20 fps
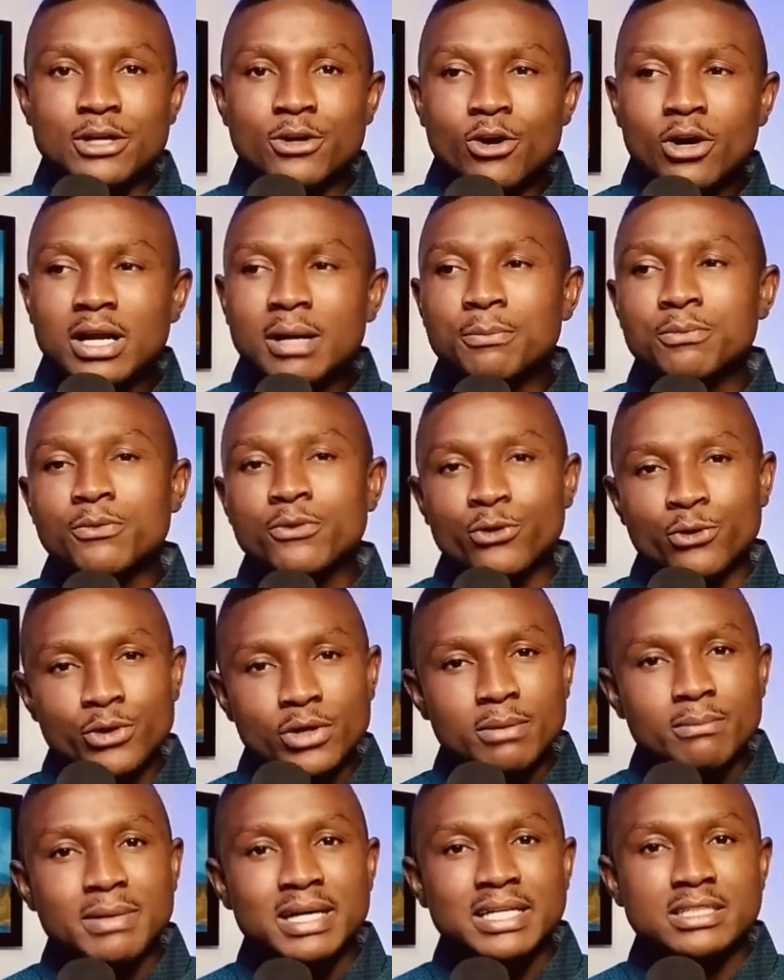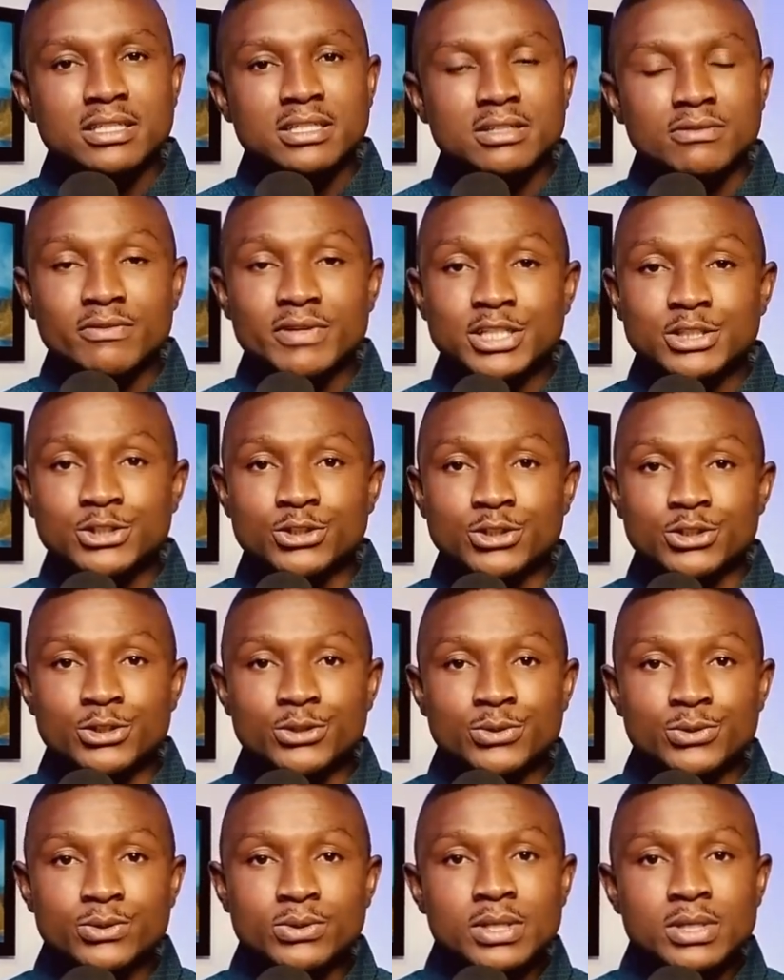God, I'm throwing myself over to
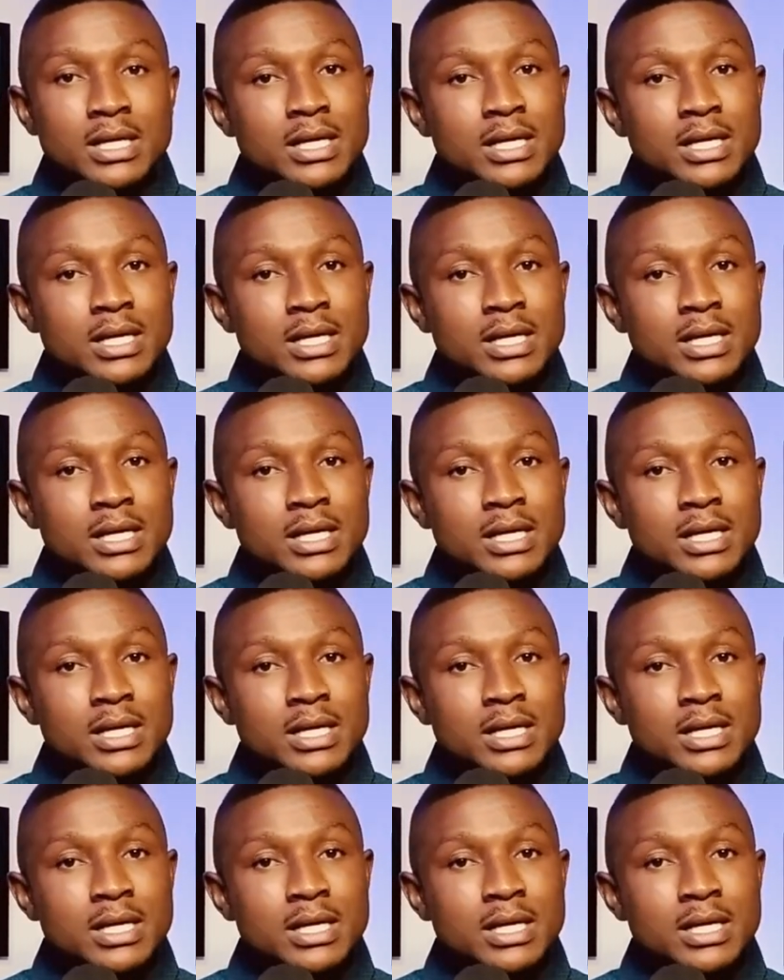you.